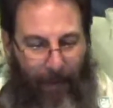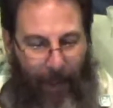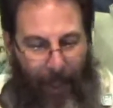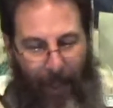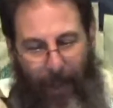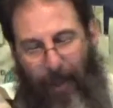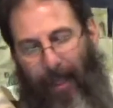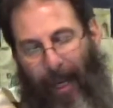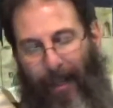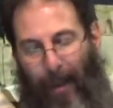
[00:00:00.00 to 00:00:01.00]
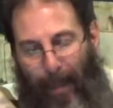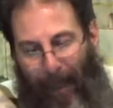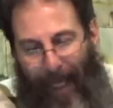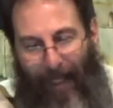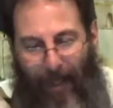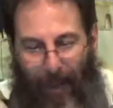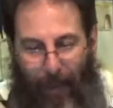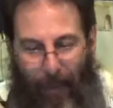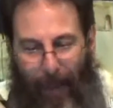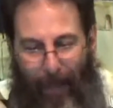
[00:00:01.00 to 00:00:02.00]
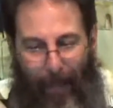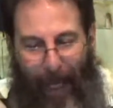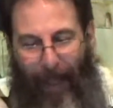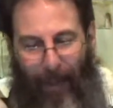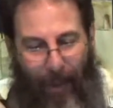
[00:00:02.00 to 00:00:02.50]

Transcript: to use as you please. So what made